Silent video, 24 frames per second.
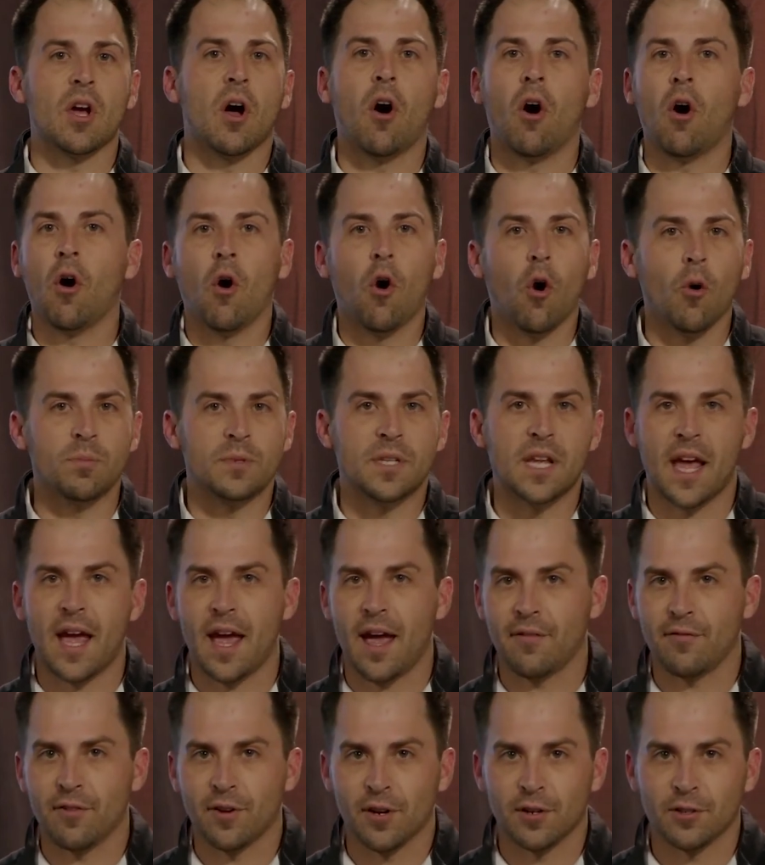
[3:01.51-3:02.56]
all hope to
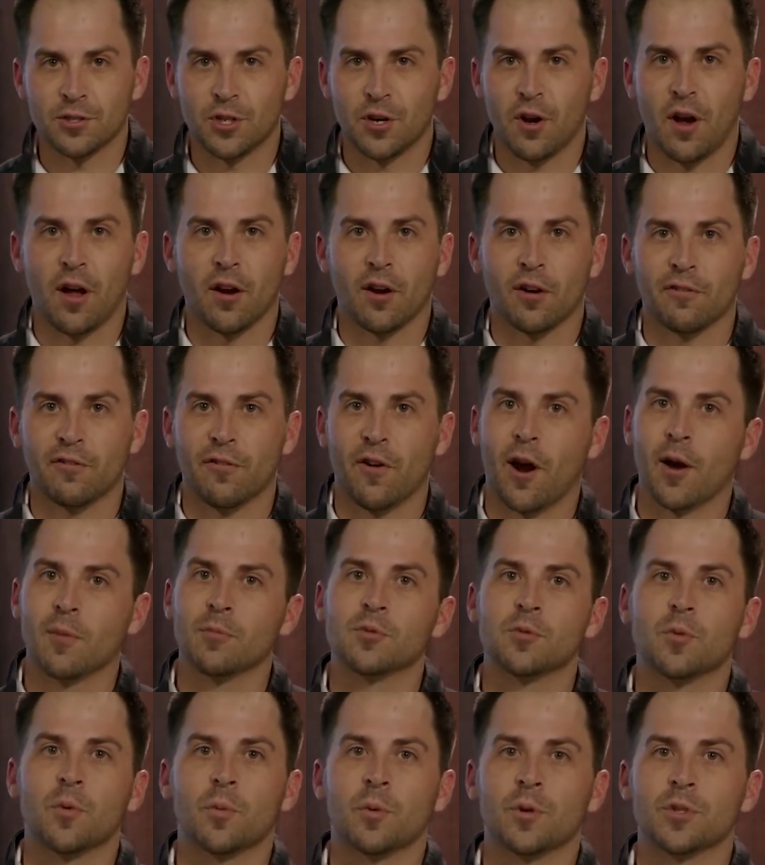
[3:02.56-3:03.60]
have on our, on our
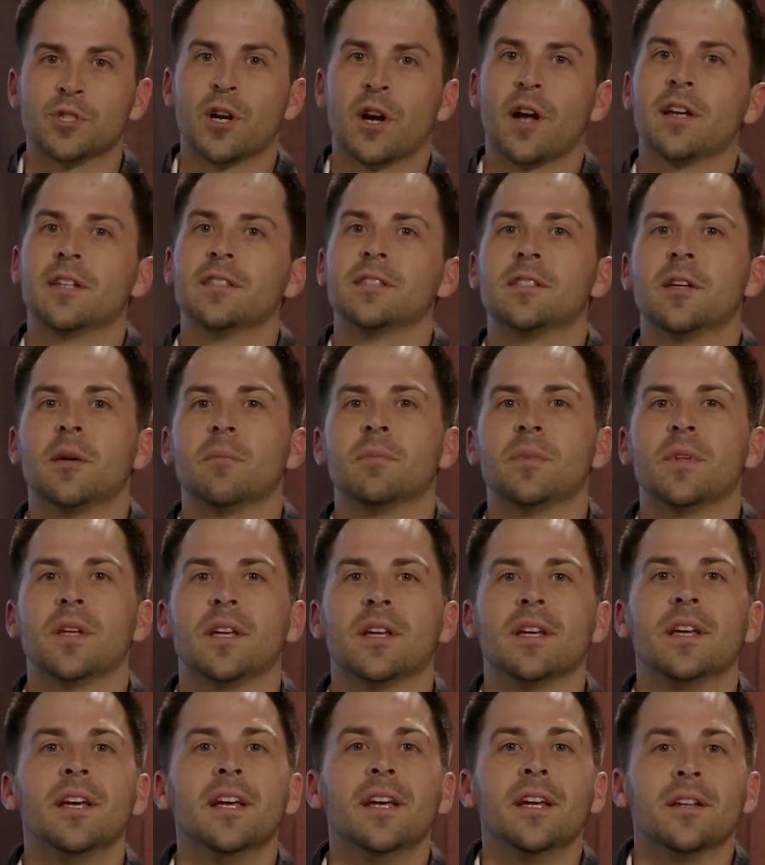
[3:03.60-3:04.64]
farms when we're trying
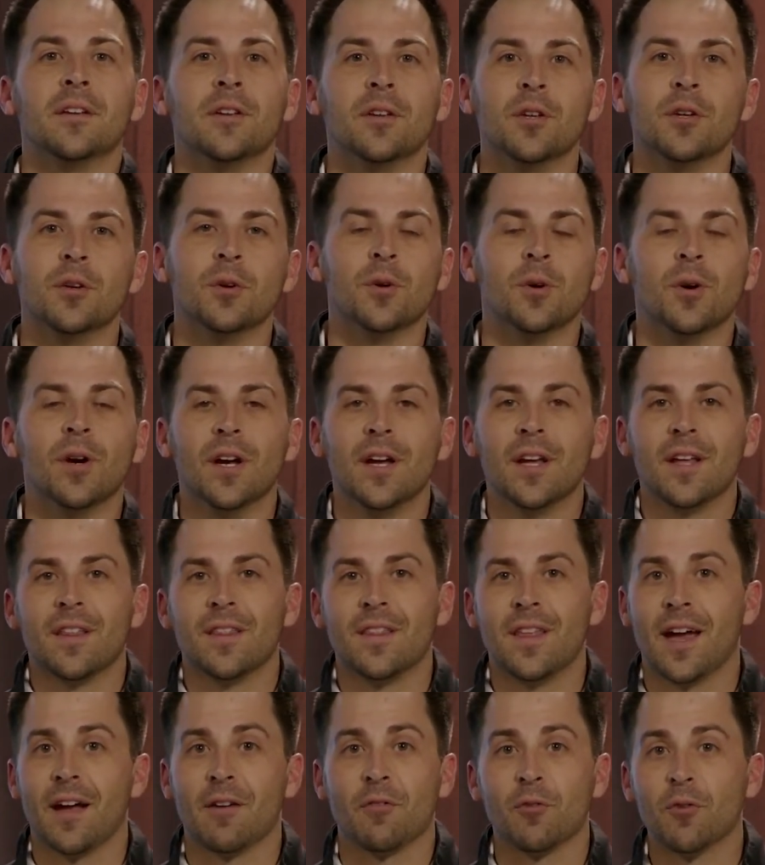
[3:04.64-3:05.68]
something new
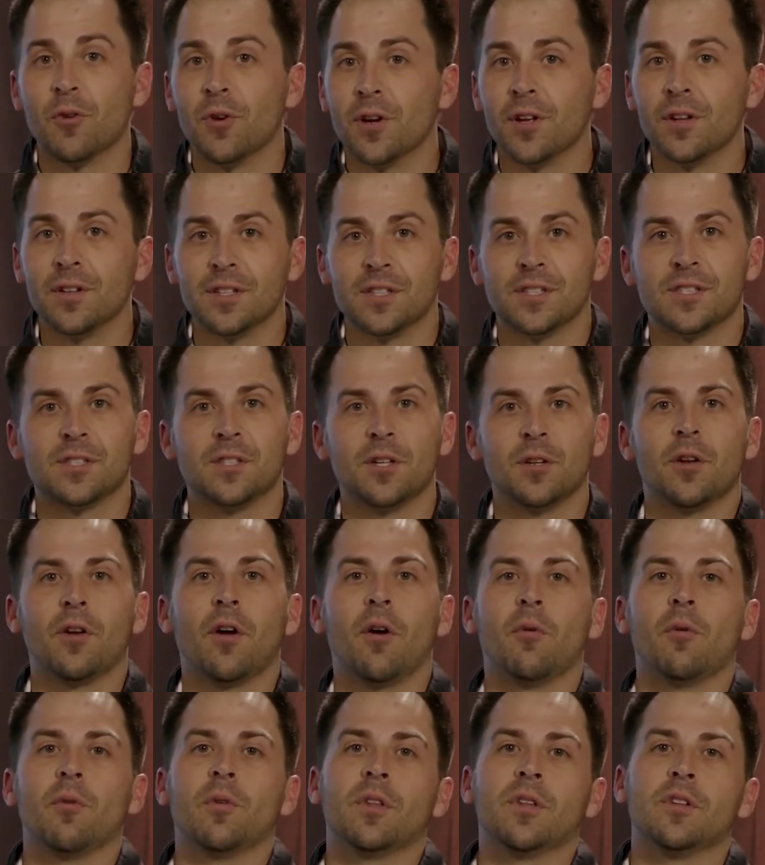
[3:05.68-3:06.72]
that really stood
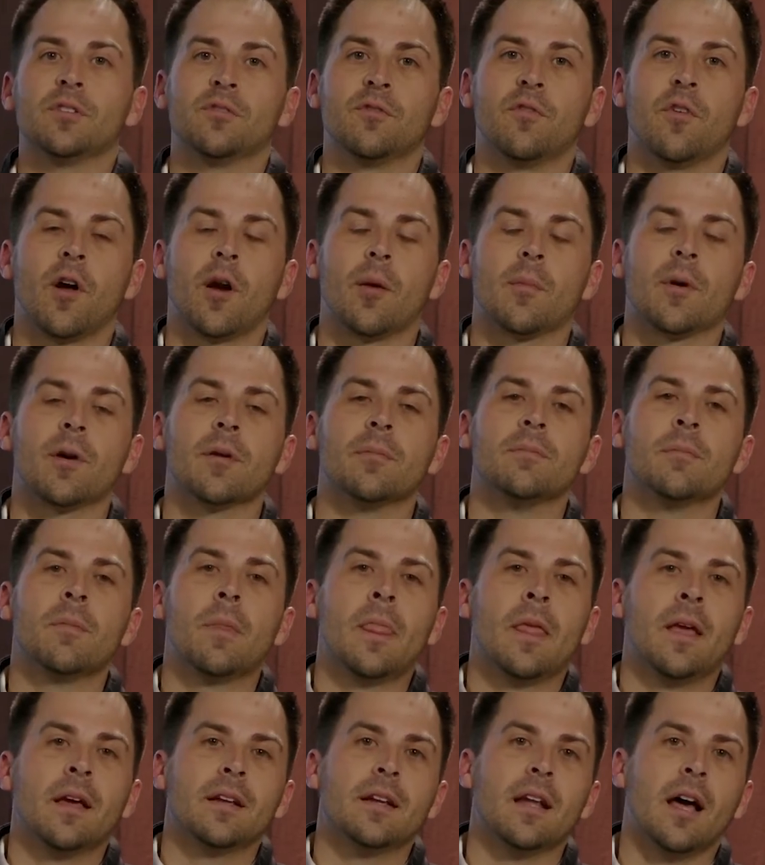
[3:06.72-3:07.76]
out with this farmer.
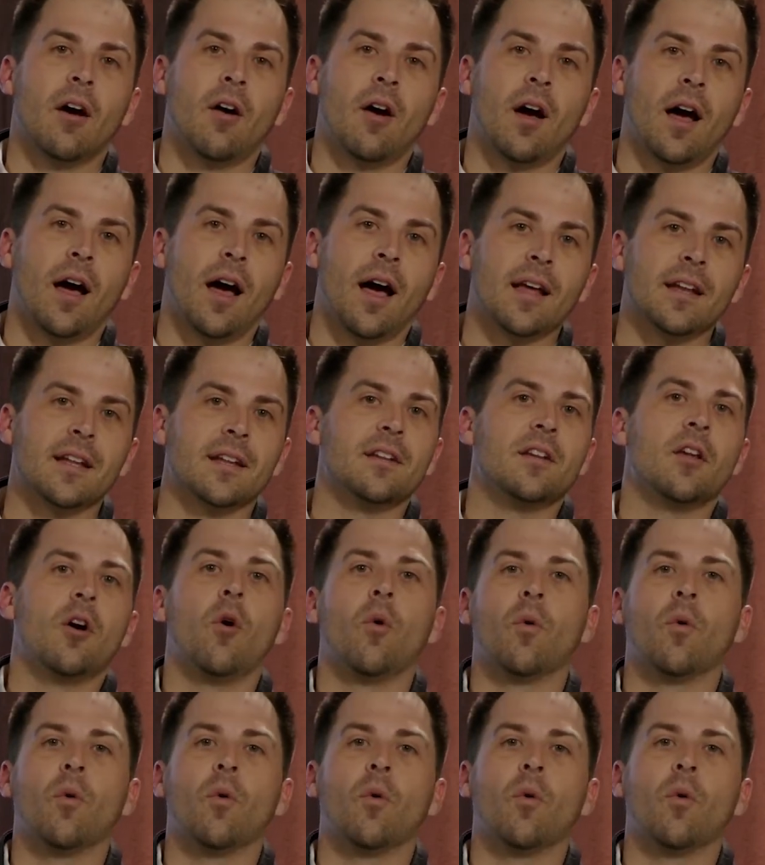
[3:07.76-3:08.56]
Now, I didn't know